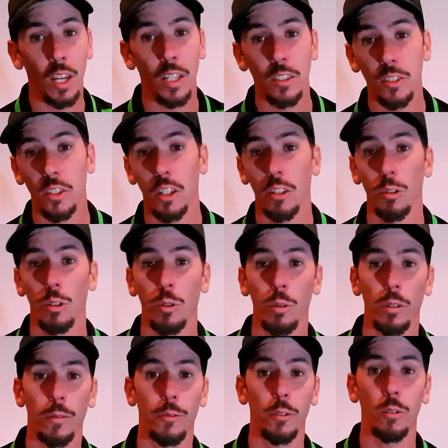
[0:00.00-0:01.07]
Just going to do a quick
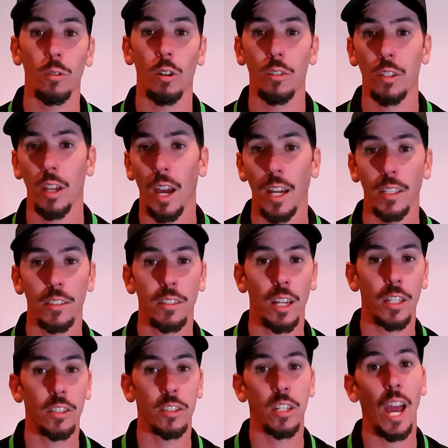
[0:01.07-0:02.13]
review on the
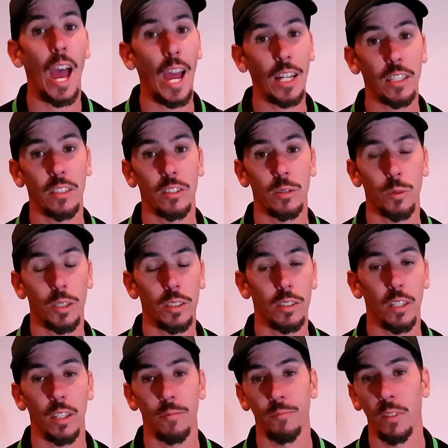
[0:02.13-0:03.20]
8-station action swing
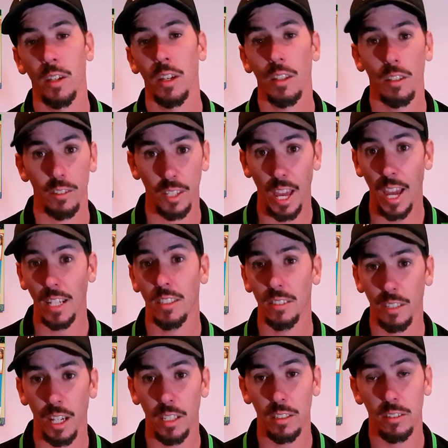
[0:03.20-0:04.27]
set. There's 8
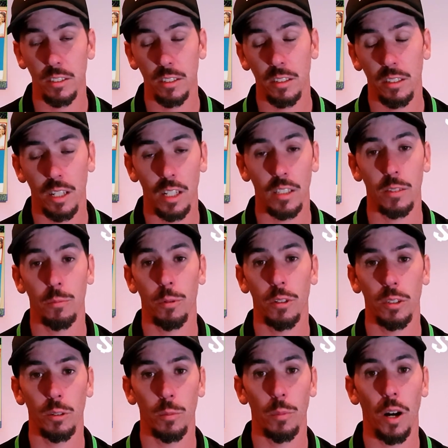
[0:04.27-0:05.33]
stations in it and it's a pretty
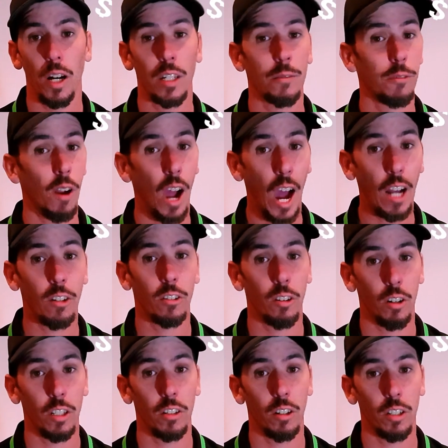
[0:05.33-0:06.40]
good bargain for
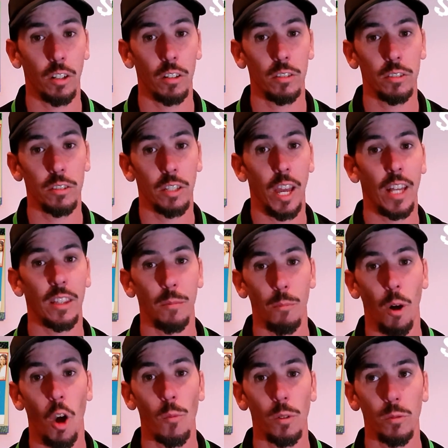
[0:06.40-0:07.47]
$199 at the
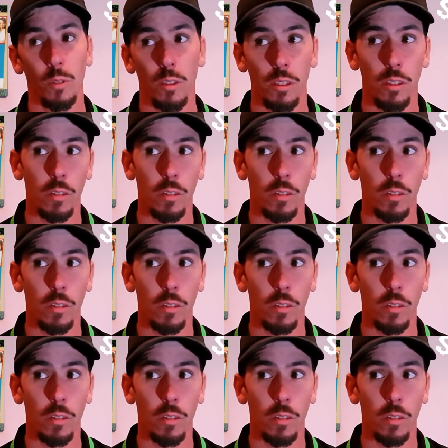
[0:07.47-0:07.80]
moment.